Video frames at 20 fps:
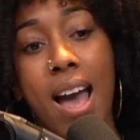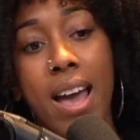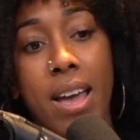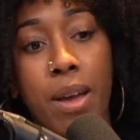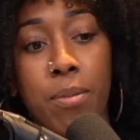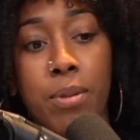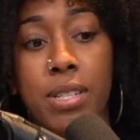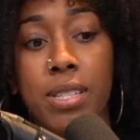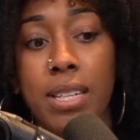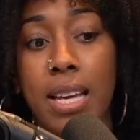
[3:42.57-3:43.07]
Yeah,
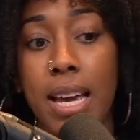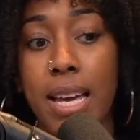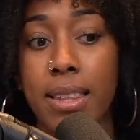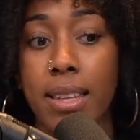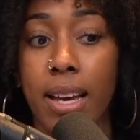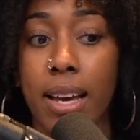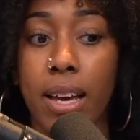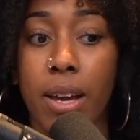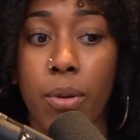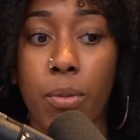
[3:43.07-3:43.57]
he was
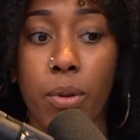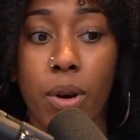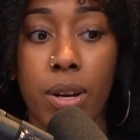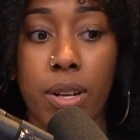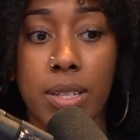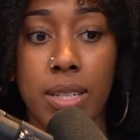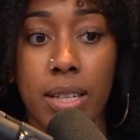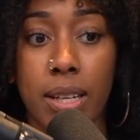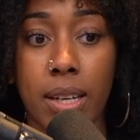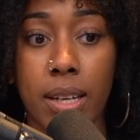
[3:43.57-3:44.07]
saying that he
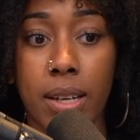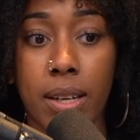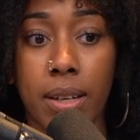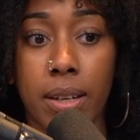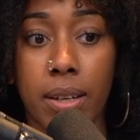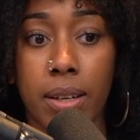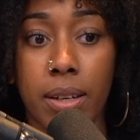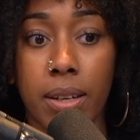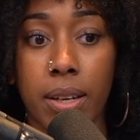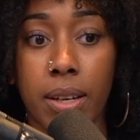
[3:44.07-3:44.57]
wanted
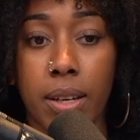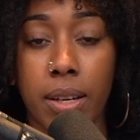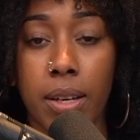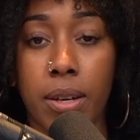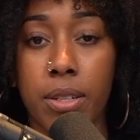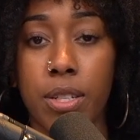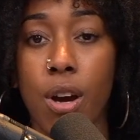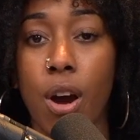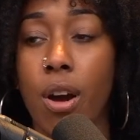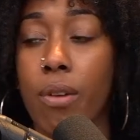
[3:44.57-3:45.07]
to
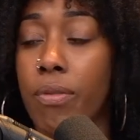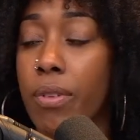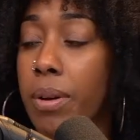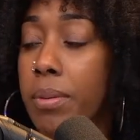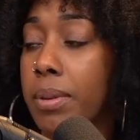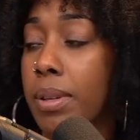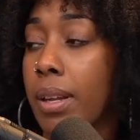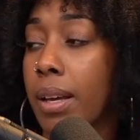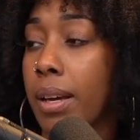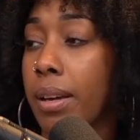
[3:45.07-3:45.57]
it's hard for
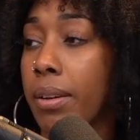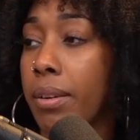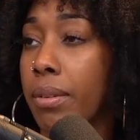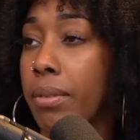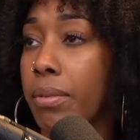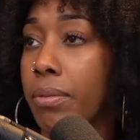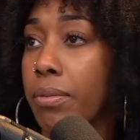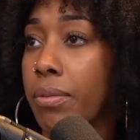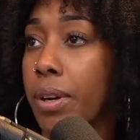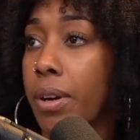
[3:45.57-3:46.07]
him to
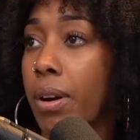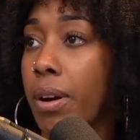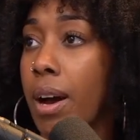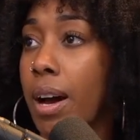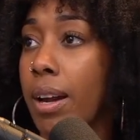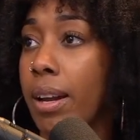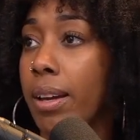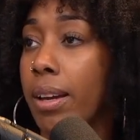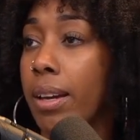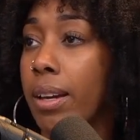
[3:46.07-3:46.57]
figure out
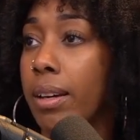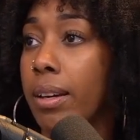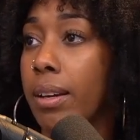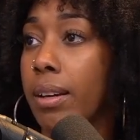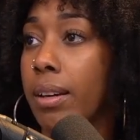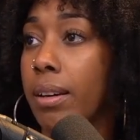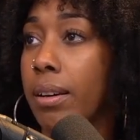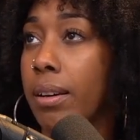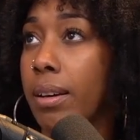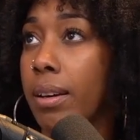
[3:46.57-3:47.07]
how to
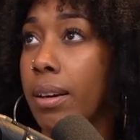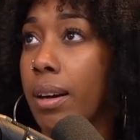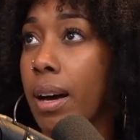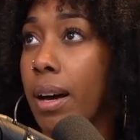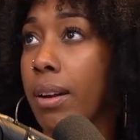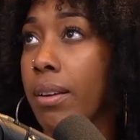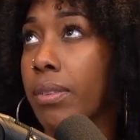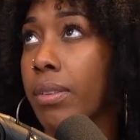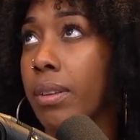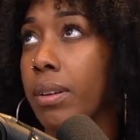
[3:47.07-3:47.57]
get
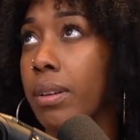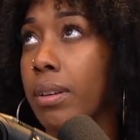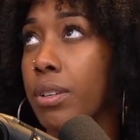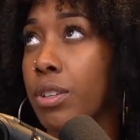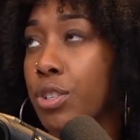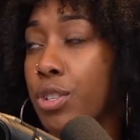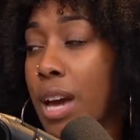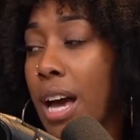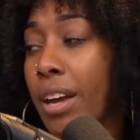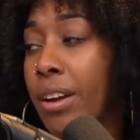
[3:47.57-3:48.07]
out of
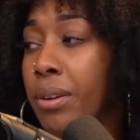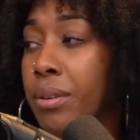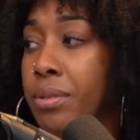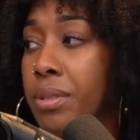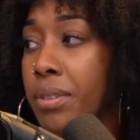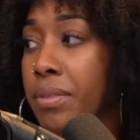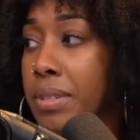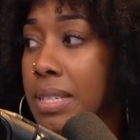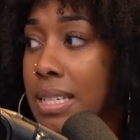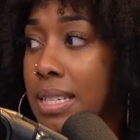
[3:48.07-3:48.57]
the
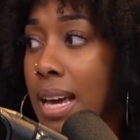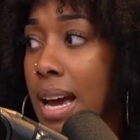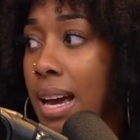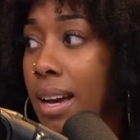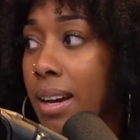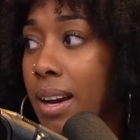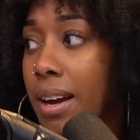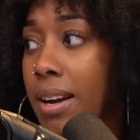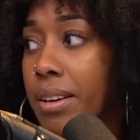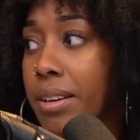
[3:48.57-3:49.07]
shadows of his
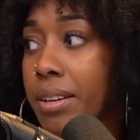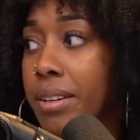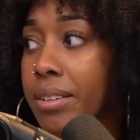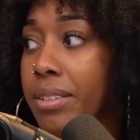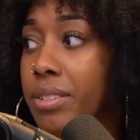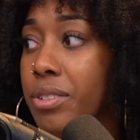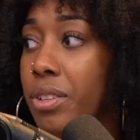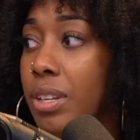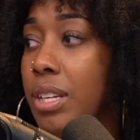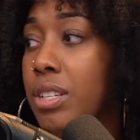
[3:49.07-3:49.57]
dad, kind
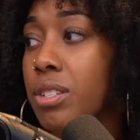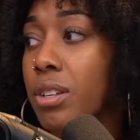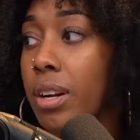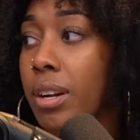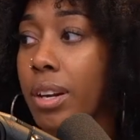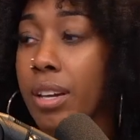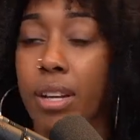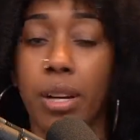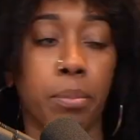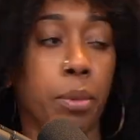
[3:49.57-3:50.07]
of. So then he
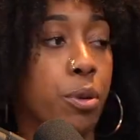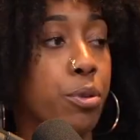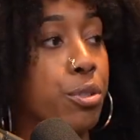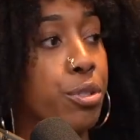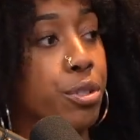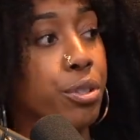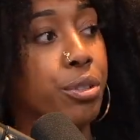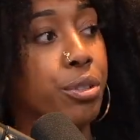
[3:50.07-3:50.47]
started getting emotional.